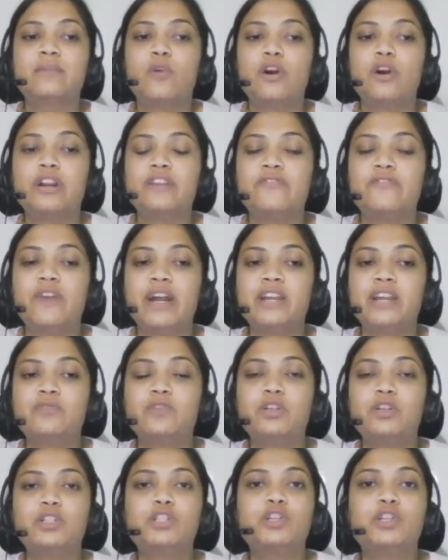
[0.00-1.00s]
modified
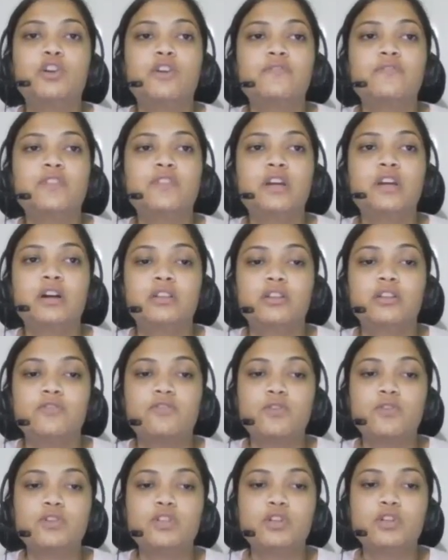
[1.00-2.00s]
version of the
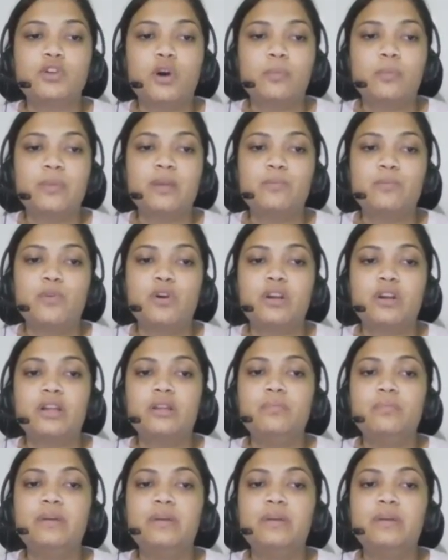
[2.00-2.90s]
Rutherford's atomic model,